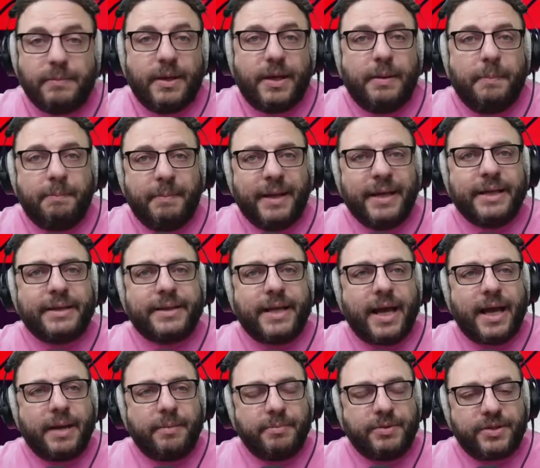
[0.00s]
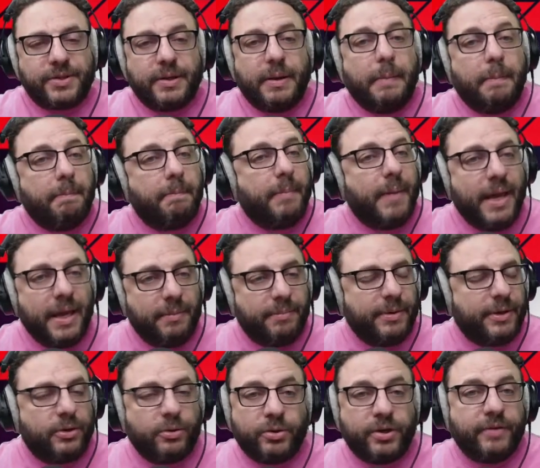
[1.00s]
Many times, maybe
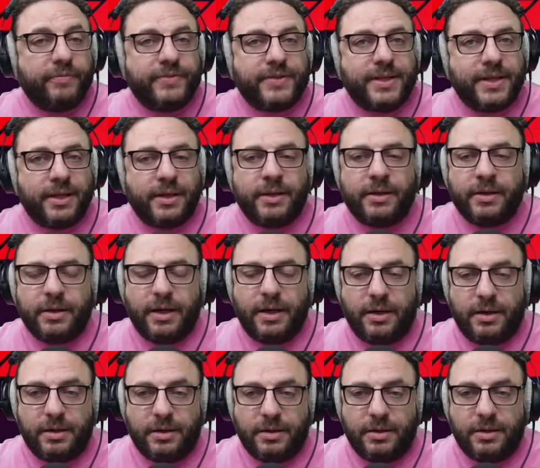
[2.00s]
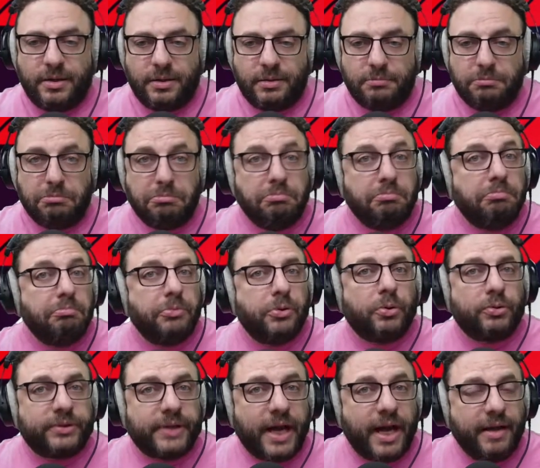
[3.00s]
you have seen
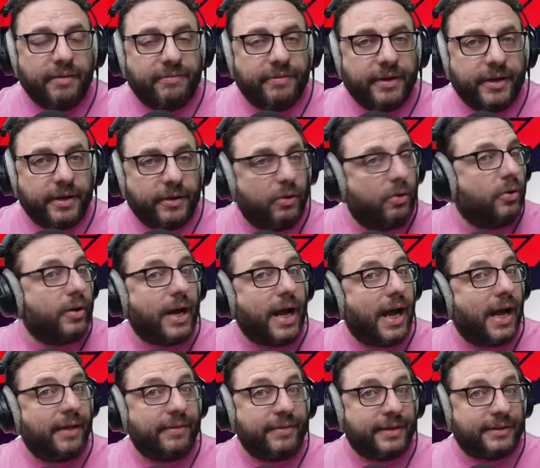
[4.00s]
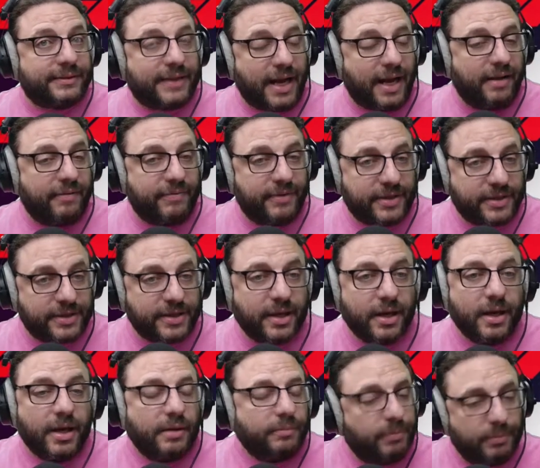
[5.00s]
your driver or other drivers,
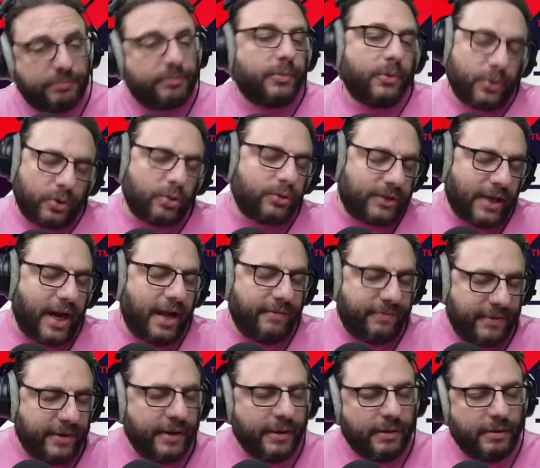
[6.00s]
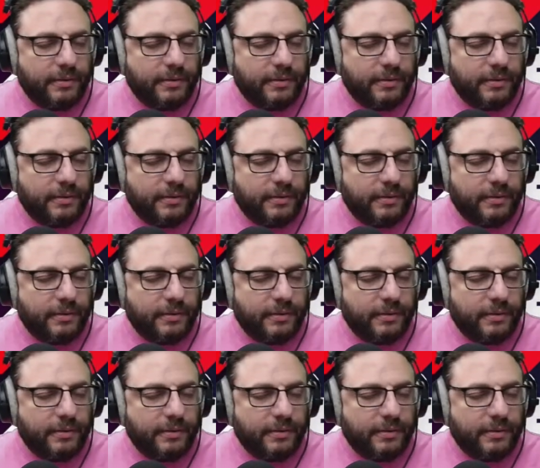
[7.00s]
your driver,